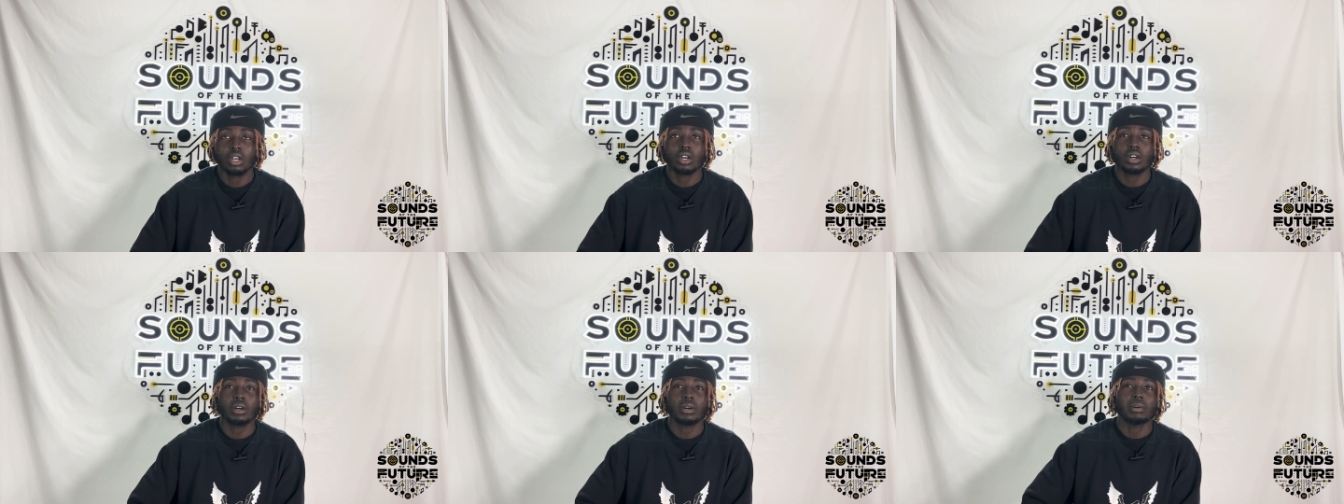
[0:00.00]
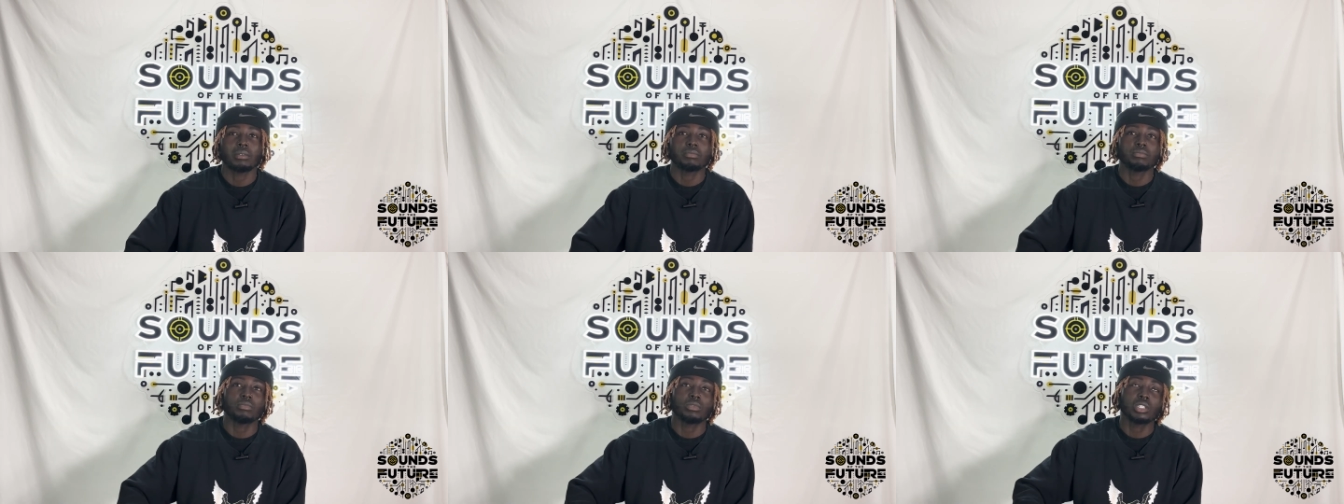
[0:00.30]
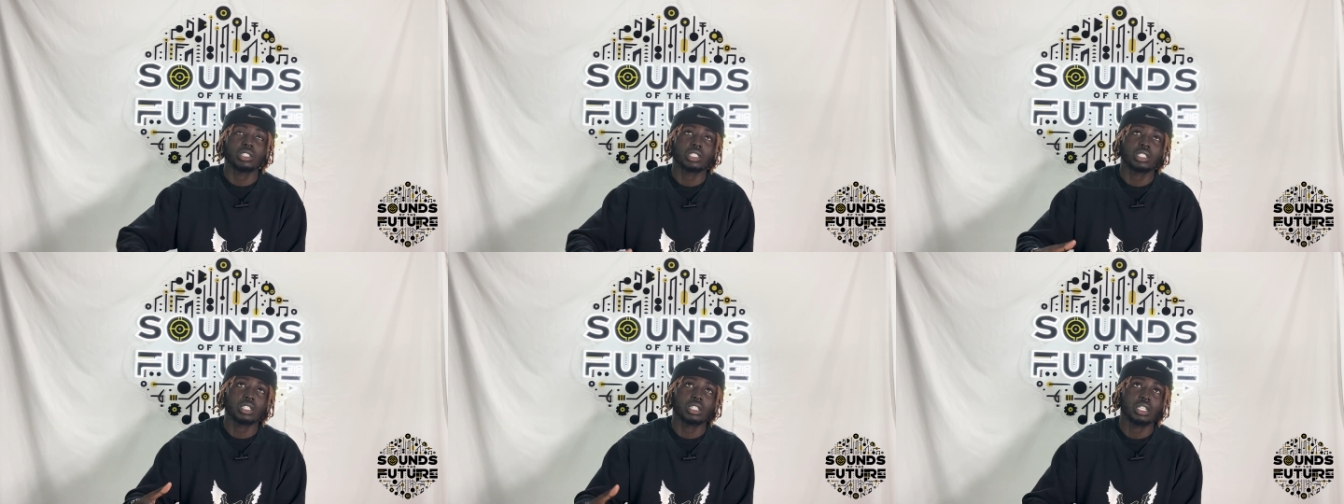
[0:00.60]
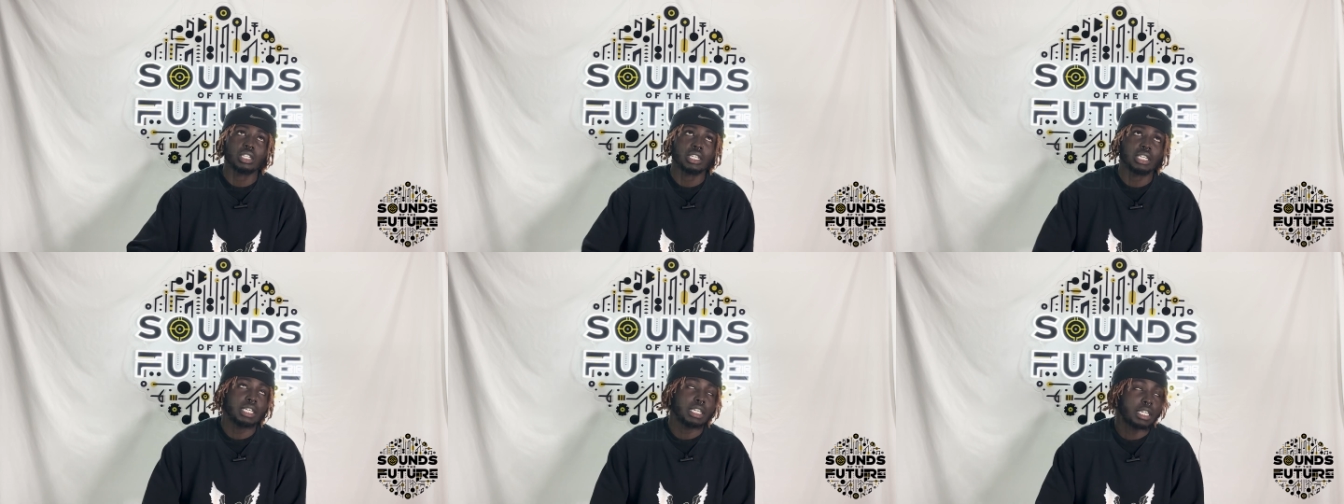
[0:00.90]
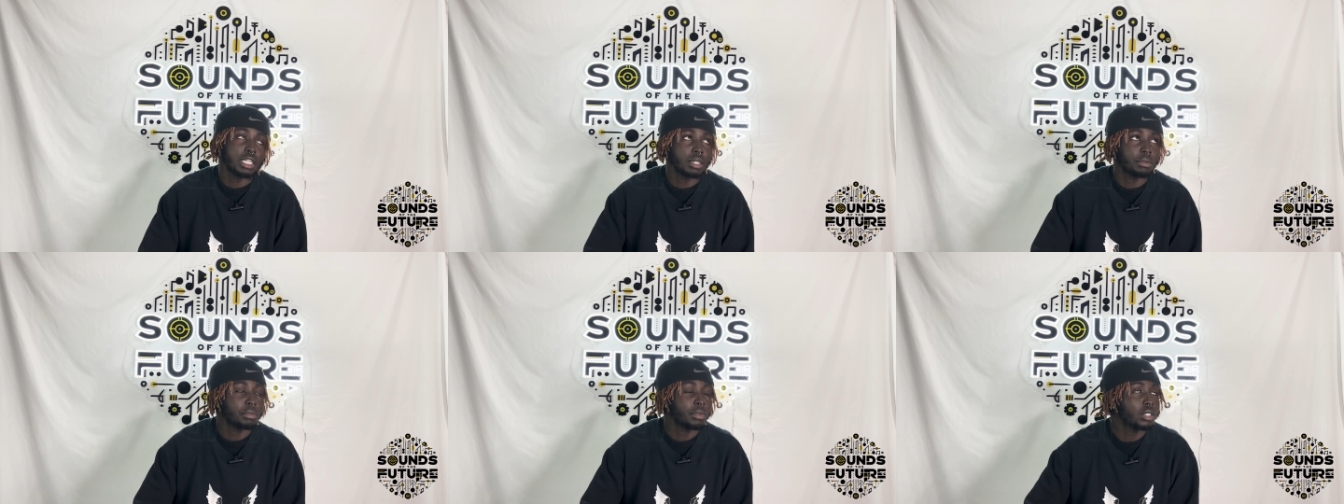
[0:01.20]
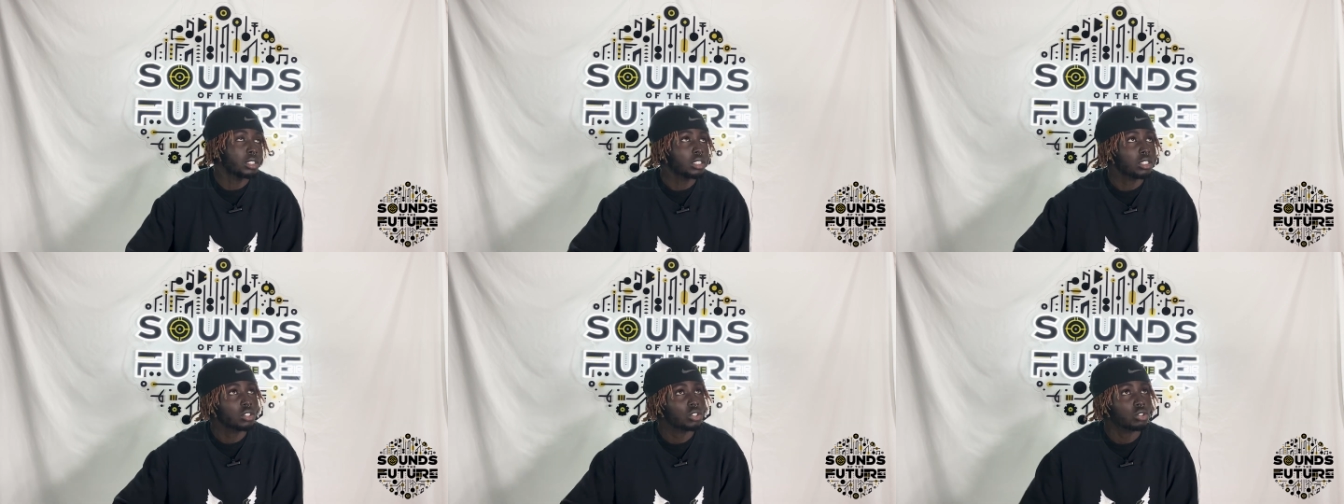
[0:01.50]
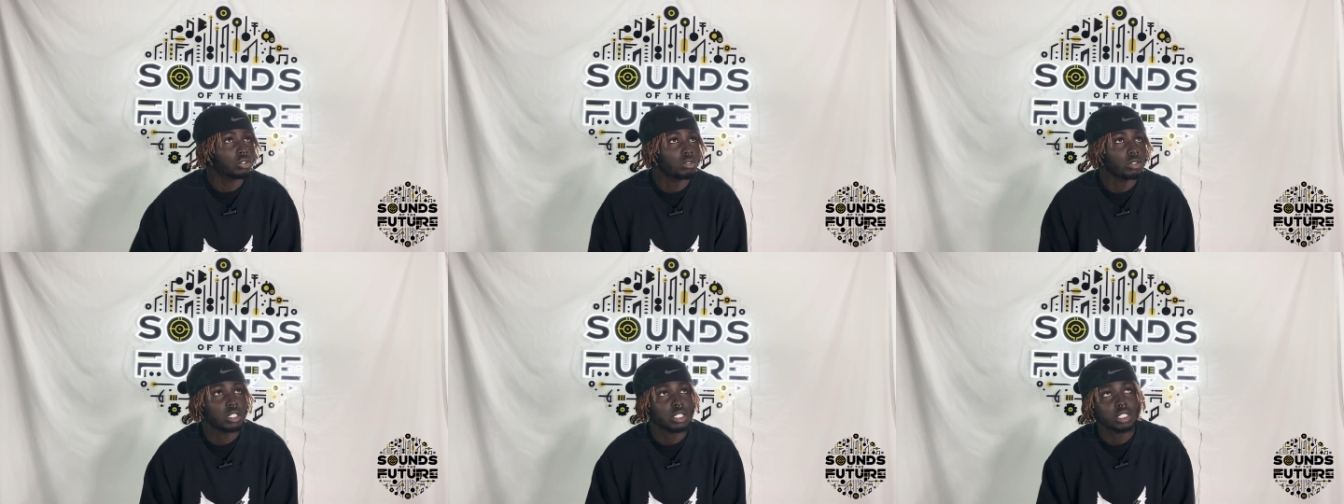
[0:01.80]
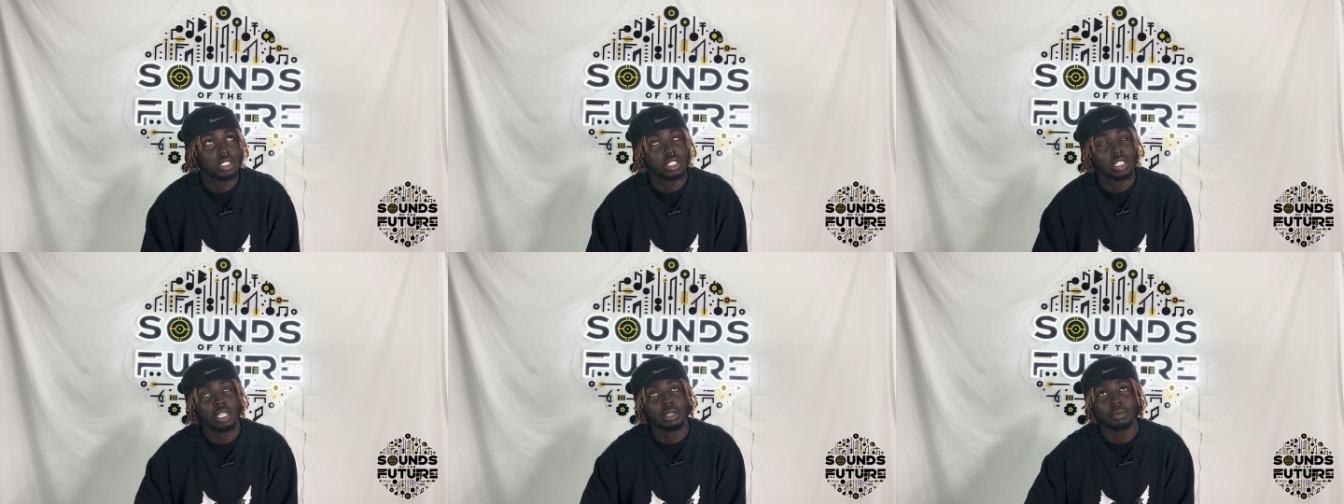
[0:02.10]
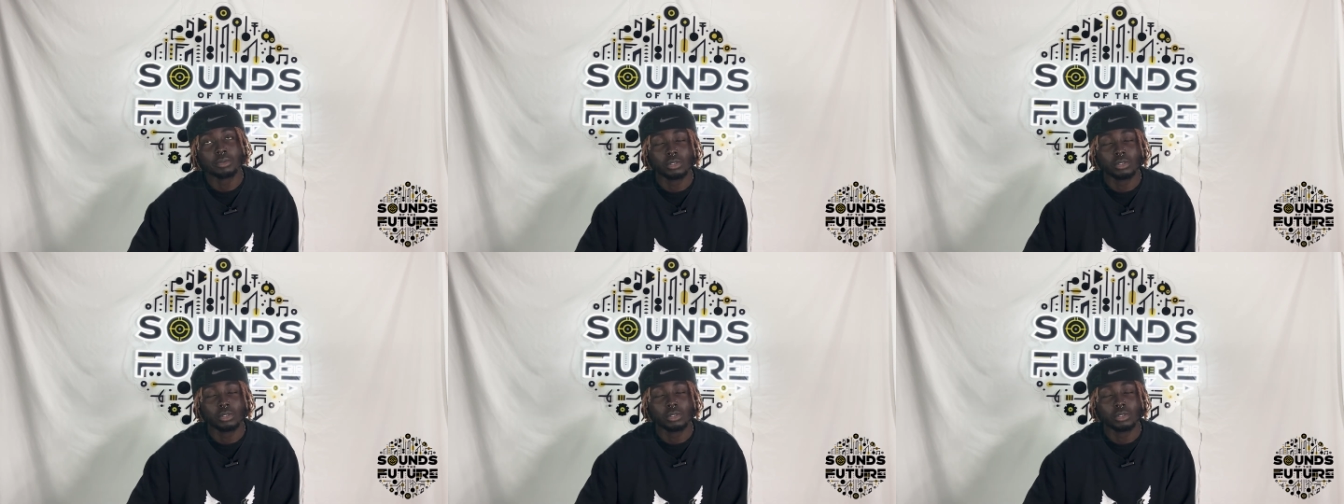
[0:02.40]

Um, what's her name? What's her shorty name?